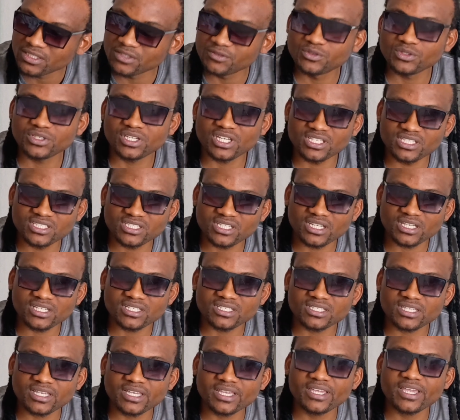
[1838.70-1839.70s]
If you can check,
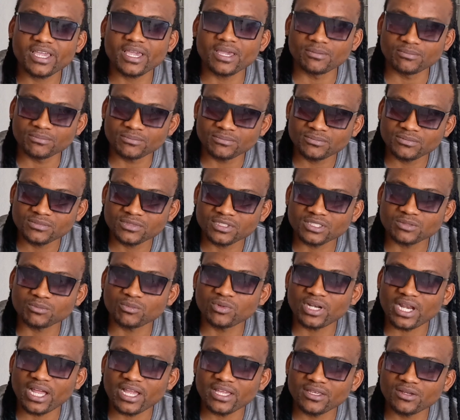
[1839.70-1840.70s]
it's AM
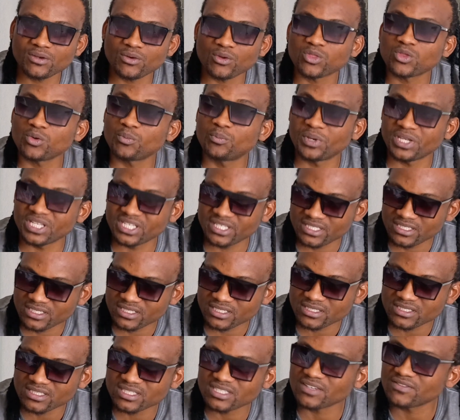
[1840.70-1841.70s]
Sibolai
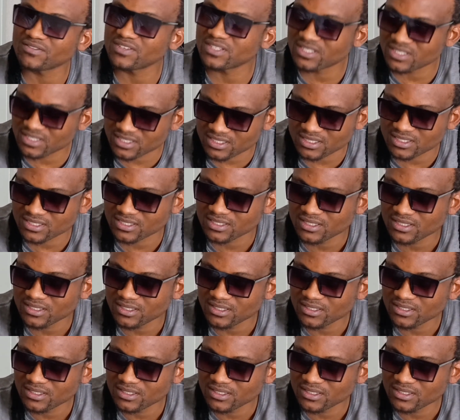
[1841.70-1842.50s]
Orthopedic Services.